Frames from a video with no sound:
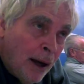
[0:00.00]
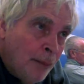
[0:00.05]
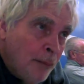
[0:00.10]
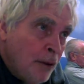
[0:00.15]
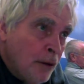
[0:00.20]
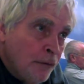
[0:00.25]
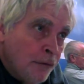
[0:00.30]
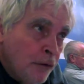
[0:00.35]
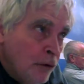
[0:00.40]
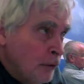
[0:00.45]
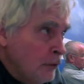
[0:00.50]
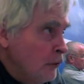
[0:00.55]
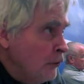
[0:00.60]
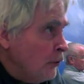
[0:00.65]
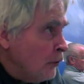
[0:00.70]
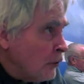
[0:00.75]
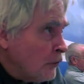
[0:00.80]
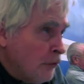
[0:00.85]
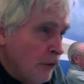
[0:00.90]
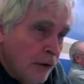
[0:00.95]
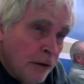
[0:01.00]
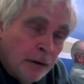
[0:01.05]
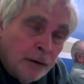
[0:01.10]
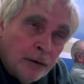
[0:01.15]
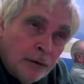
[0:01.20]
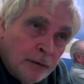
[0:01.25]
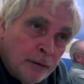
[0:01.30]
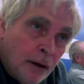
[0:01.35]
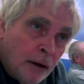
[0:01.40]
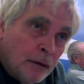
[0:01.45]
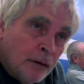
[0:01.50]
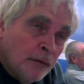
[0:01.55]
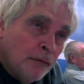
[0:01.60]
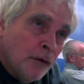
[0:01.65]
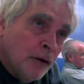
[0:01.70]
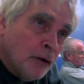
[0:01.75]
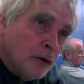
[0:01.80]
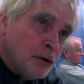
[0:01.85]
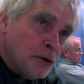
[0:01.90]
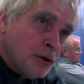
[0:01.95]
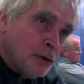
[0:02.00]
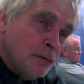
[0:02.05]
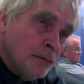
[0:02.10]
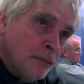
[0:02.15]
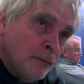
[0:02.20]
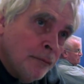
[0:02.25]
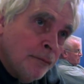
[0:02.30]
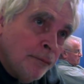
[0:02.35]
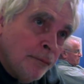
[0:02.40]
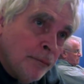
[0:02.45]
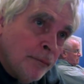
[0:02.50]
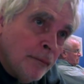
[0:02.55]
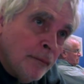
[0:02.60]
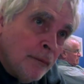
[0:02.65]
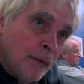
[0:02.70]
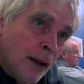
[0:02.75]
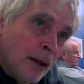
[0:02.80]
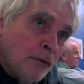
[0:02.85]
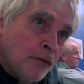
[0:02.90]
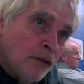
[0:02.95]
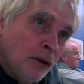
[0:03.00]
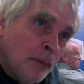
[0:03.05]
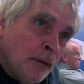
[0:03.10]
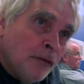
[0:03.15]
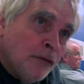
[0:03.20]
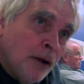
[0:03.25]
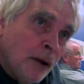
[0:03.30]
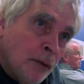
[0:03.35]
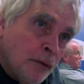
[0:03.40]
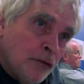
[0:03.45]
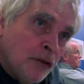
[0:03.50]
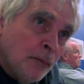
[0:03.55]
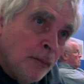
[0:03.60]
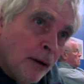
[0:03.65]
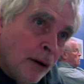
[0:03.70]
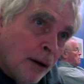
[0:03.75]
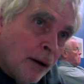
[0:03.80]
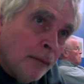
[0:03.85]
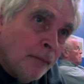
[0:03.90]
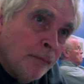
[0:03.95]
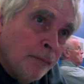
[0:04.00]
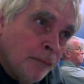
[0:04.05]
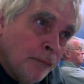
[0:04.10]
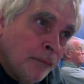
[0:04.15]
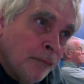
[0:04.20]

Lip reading: I mean, if you're in New York City, you're down the village, and someone tells you about it,